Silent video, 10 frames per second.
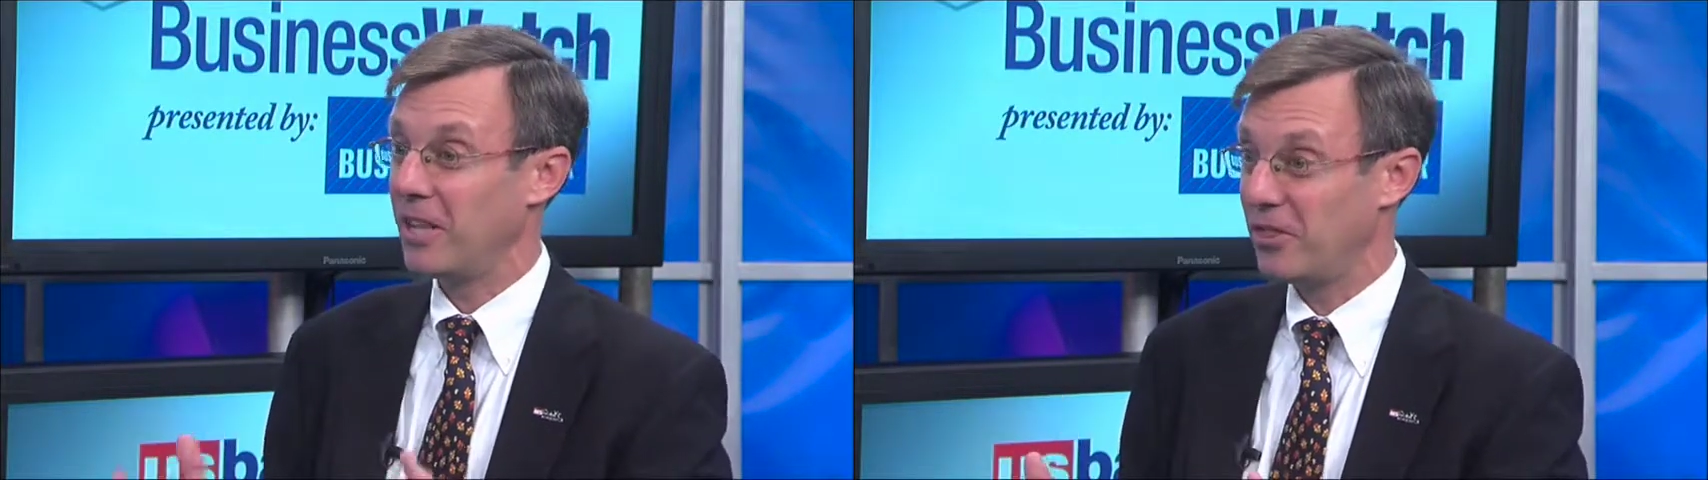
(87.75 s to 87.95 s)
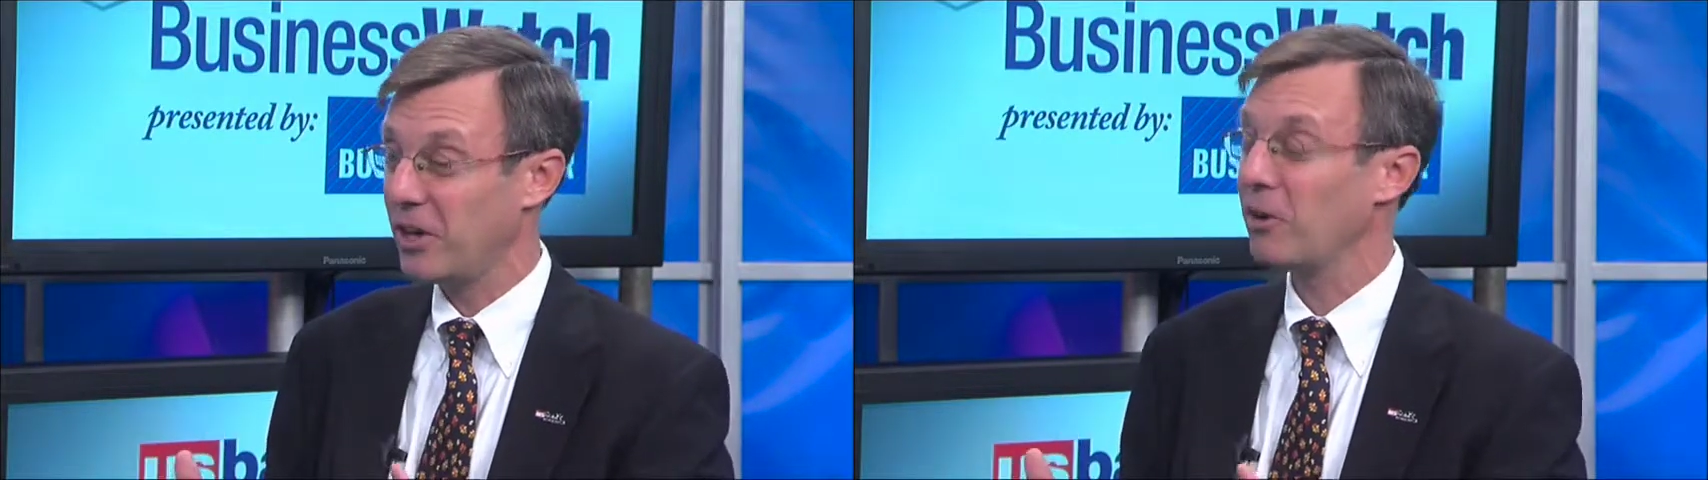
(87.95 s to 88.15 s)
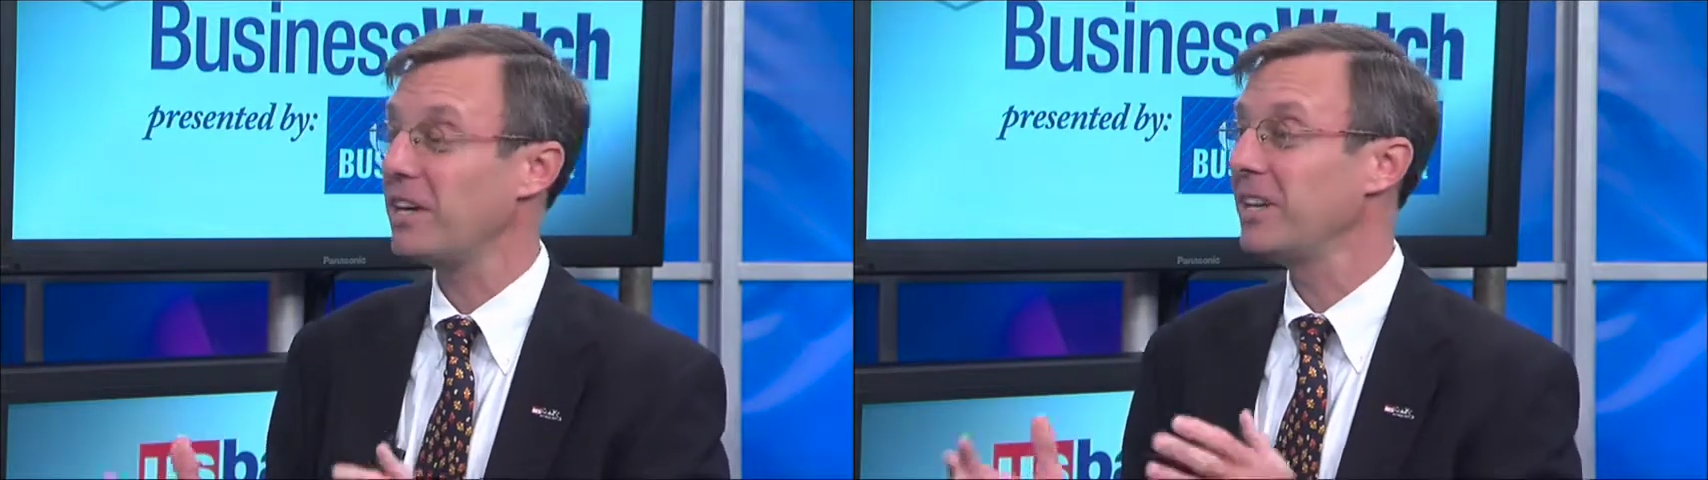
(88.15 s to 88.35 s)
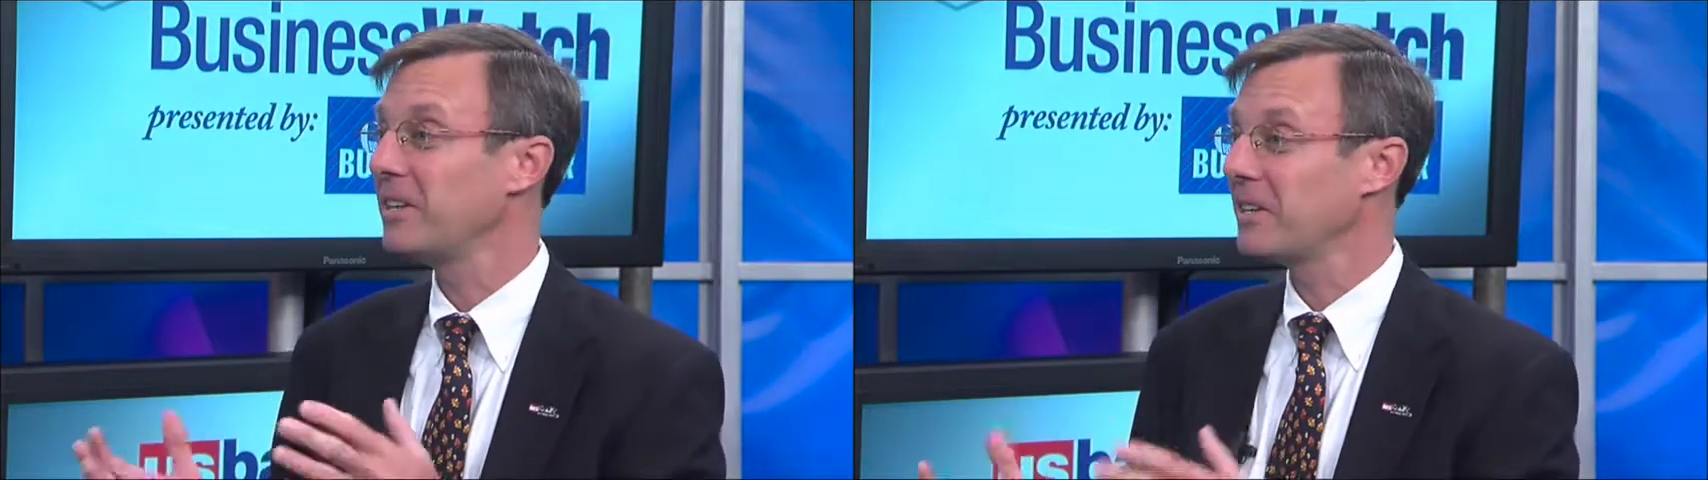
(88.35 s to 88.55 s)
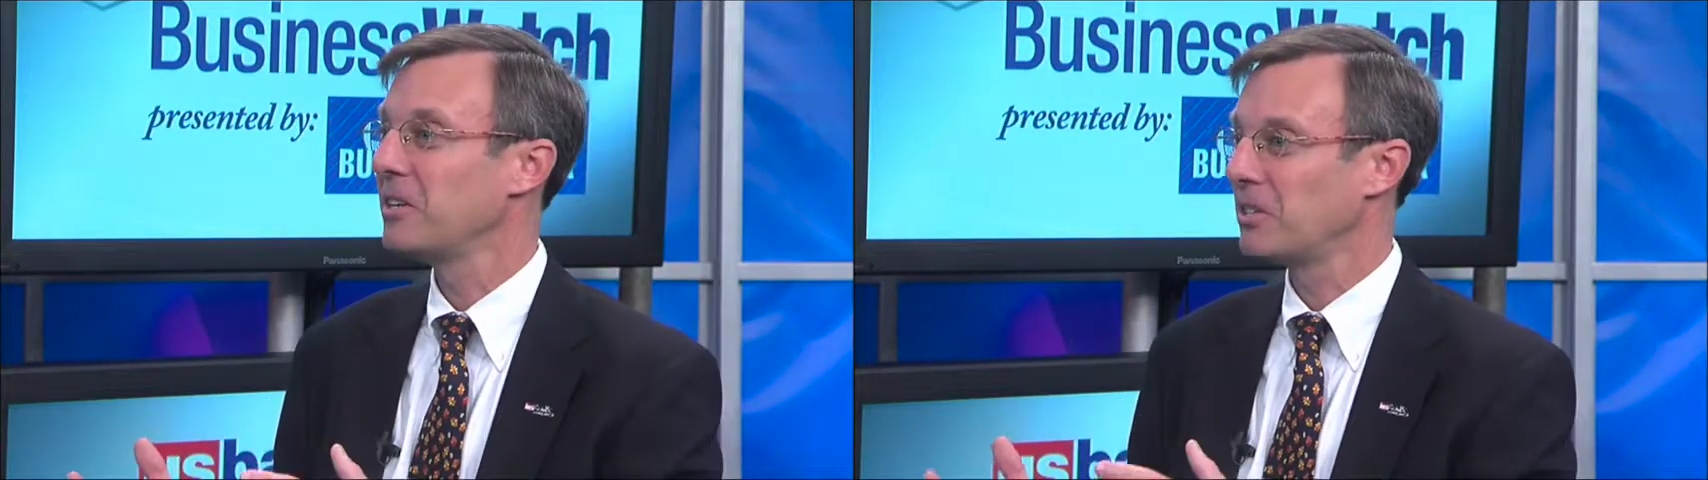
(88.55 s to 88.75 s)
in theory,
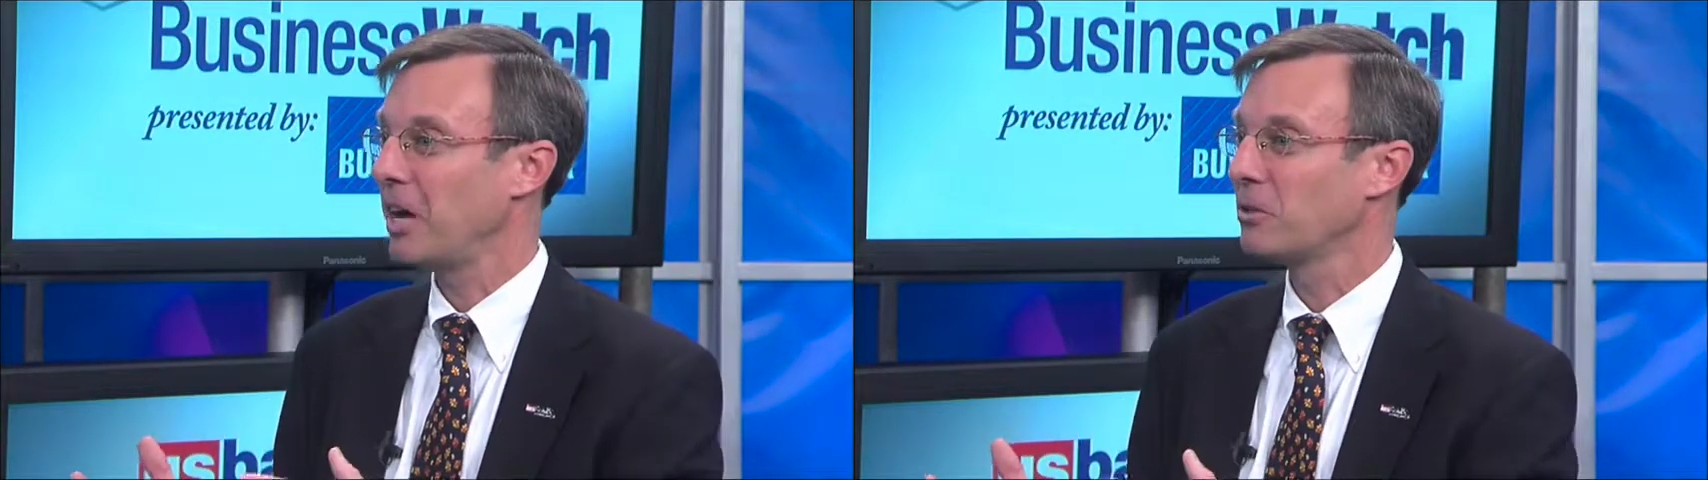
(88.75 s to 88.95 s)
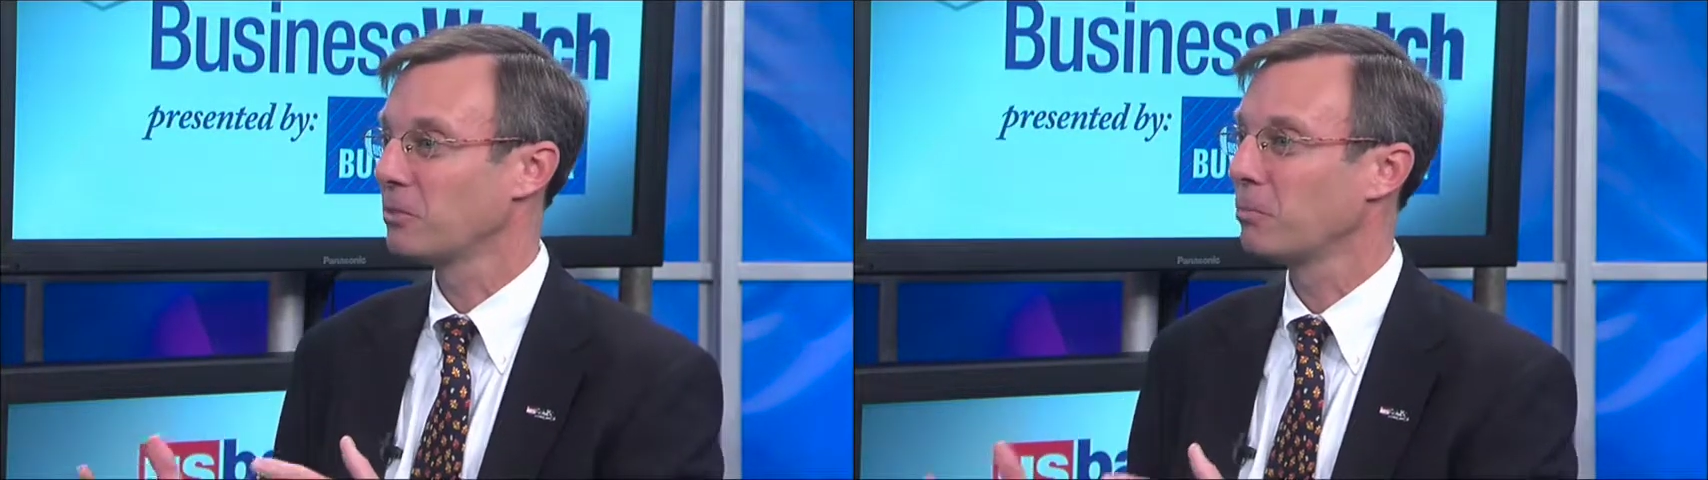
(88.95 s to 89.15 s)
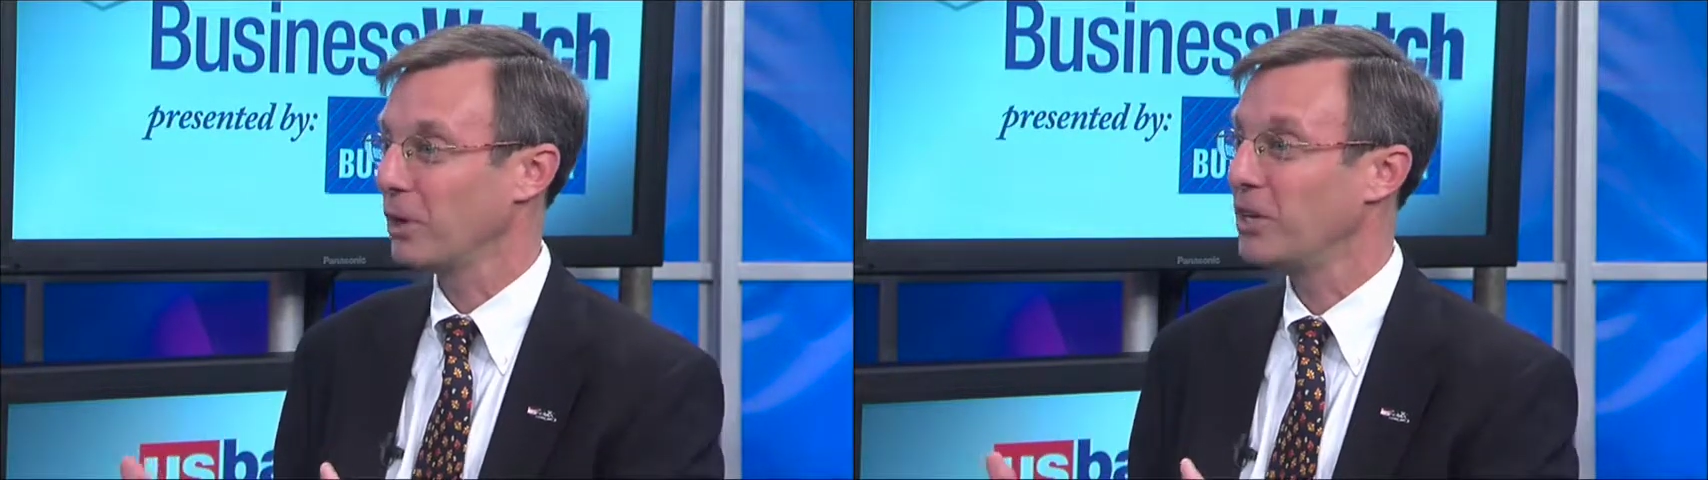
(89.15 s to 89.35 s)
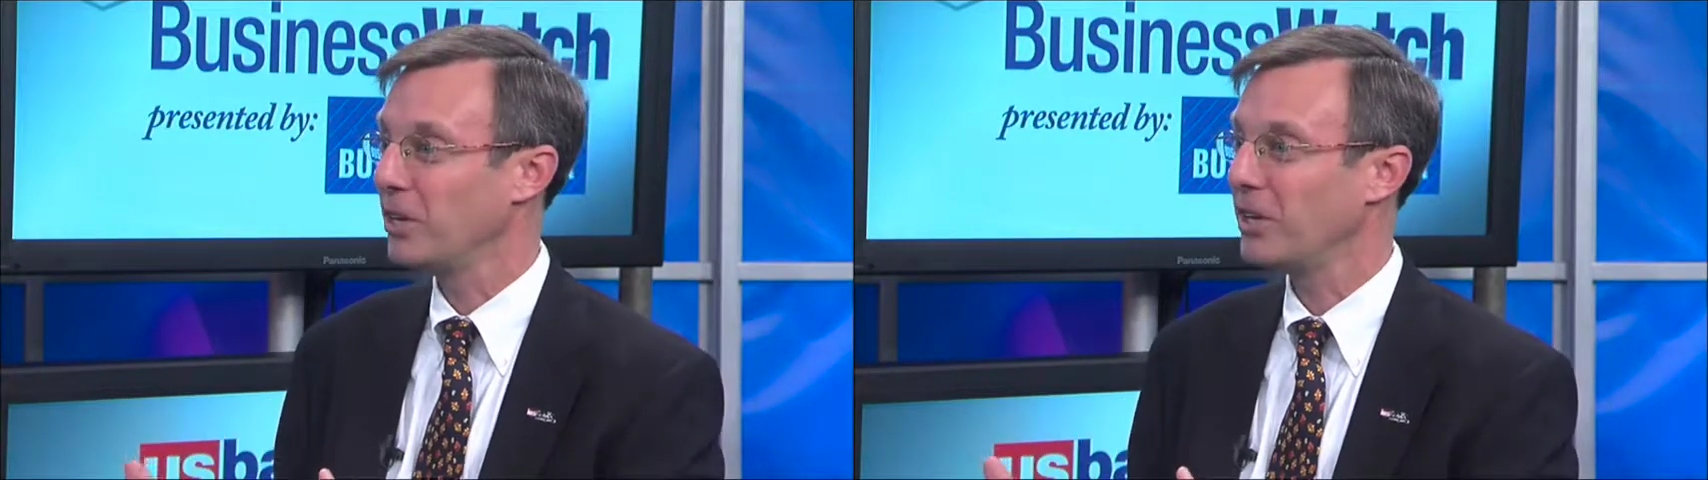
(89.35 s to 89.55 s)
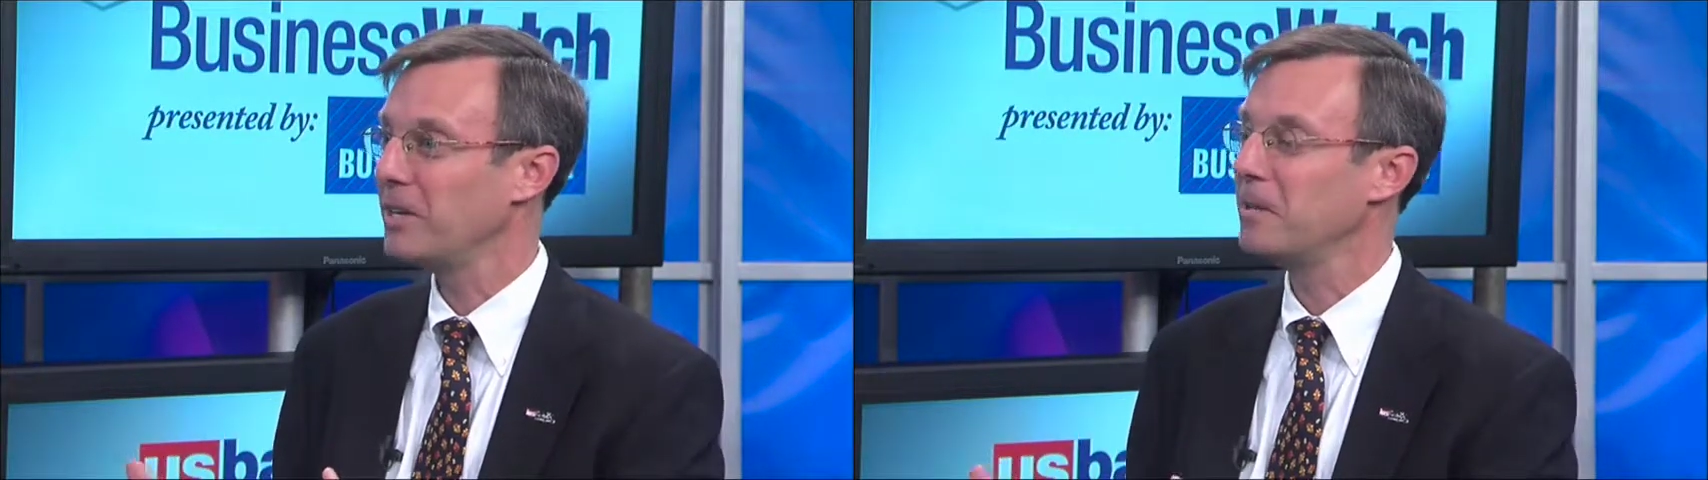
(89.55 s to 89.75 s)
sounds pretty
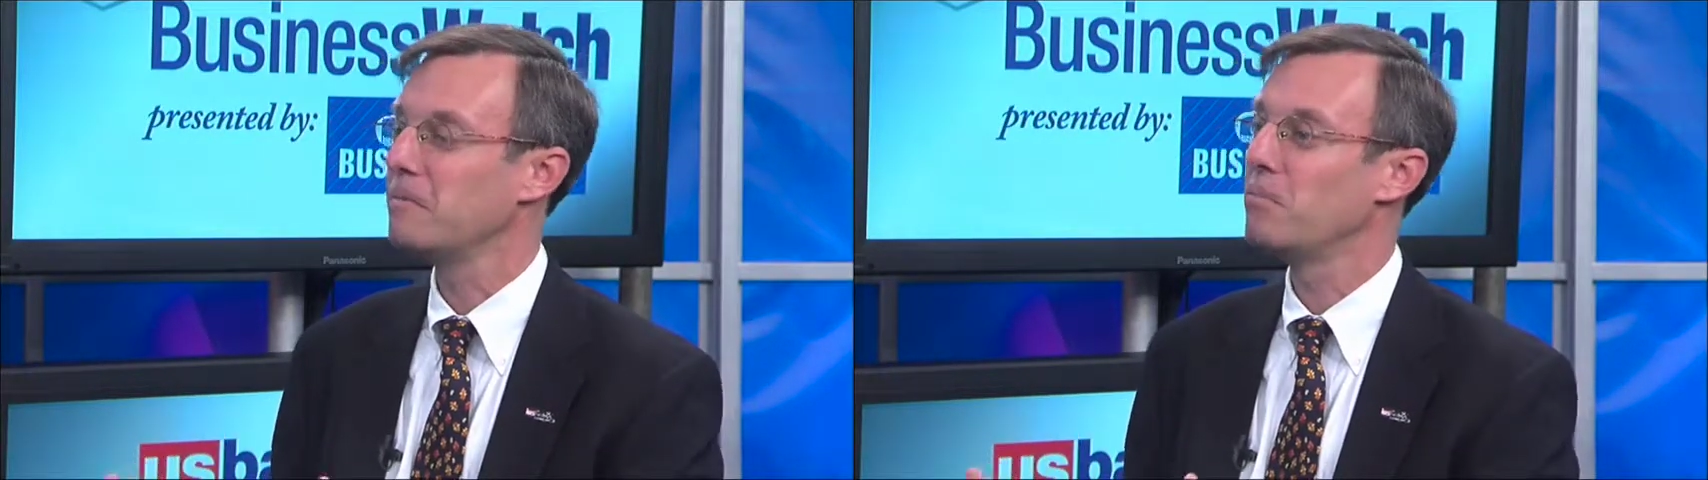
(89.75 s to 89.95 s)
good,